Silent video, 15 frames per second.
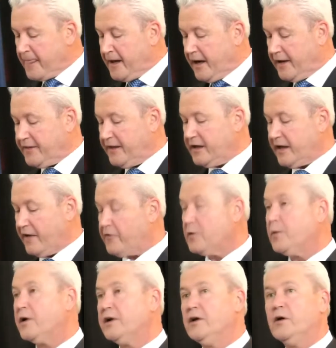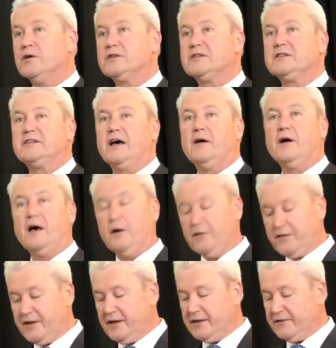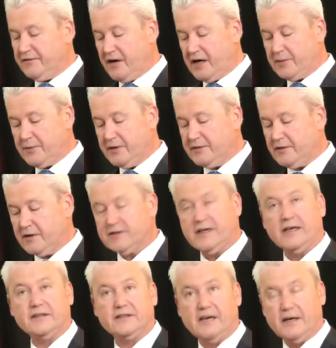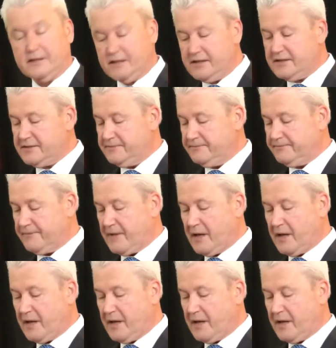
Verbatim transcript: I think everyone notices how healthy and vibrant our downtown is,